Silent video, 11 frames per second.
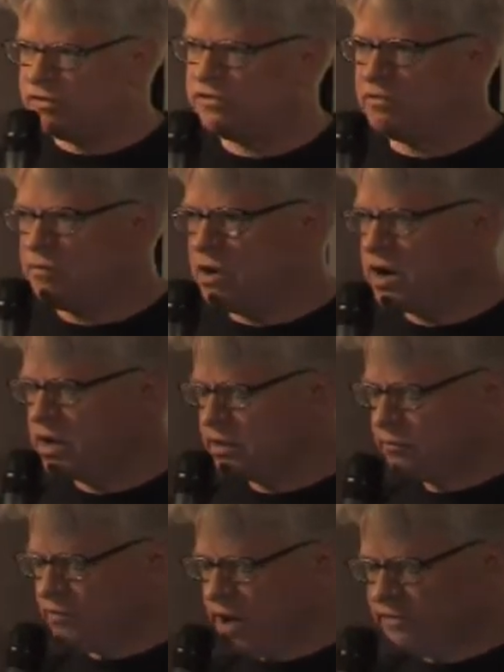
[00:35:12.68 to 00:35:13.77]
us a
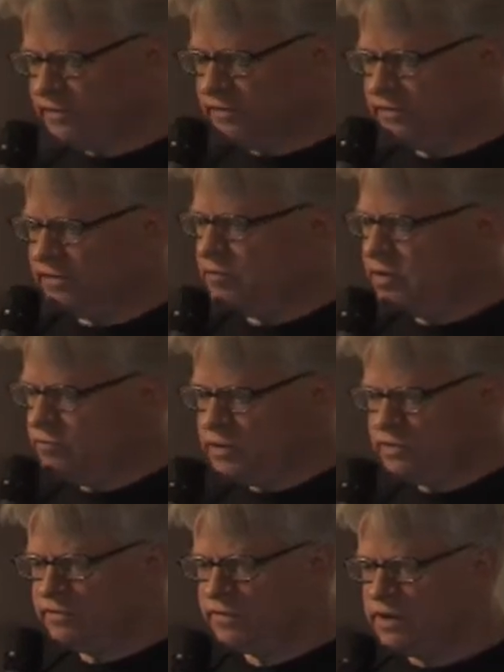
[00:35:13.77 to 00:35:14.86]
market presence that we
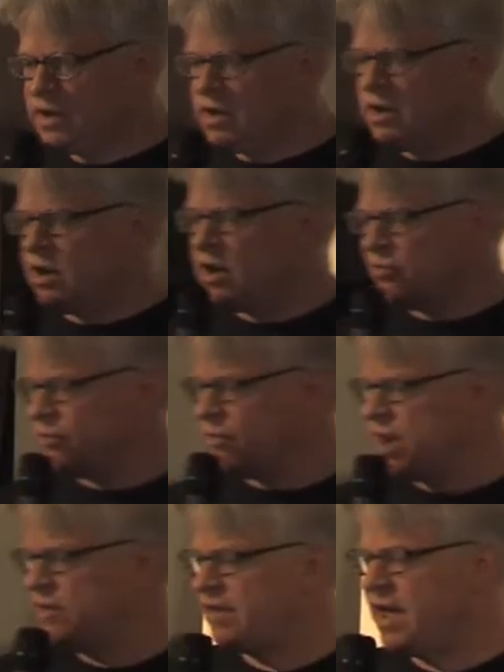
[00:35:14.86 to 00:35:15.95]
wouldn't
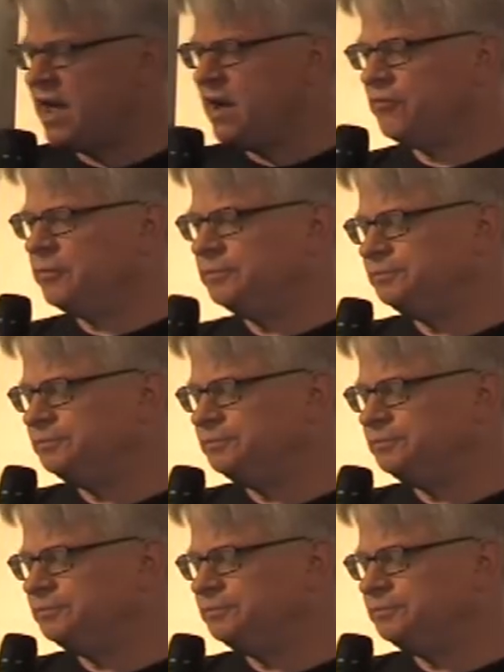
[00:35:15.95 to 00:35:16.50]
otherwise have.